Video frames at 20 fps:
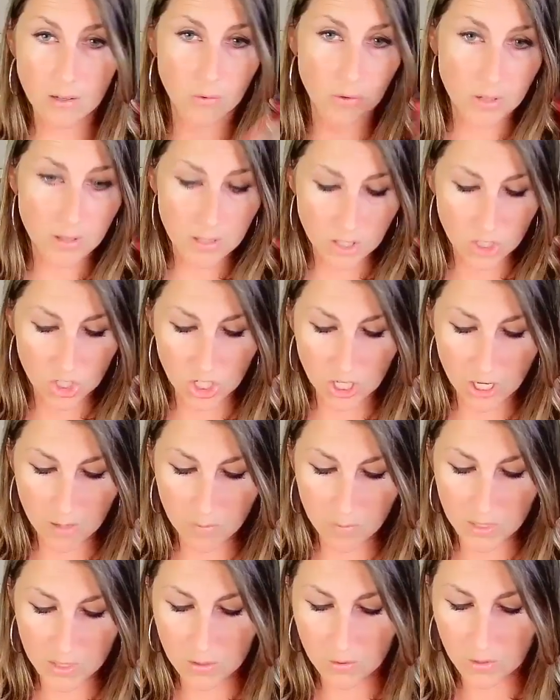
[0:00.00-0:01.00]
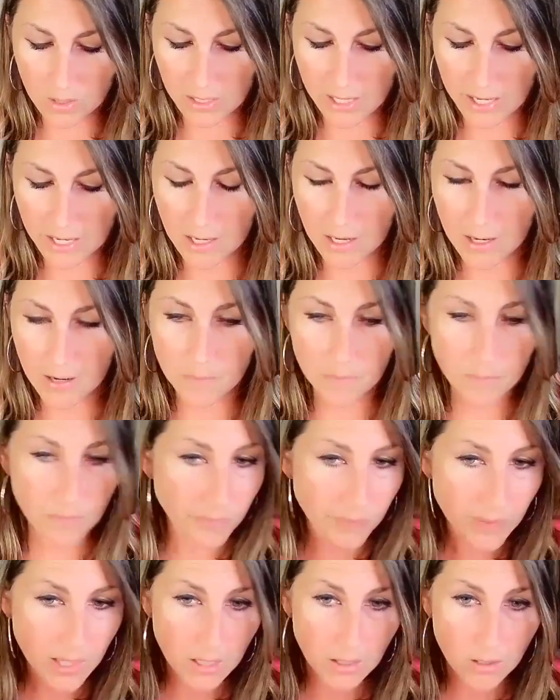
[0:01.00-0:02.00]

going to the gym and doing like, you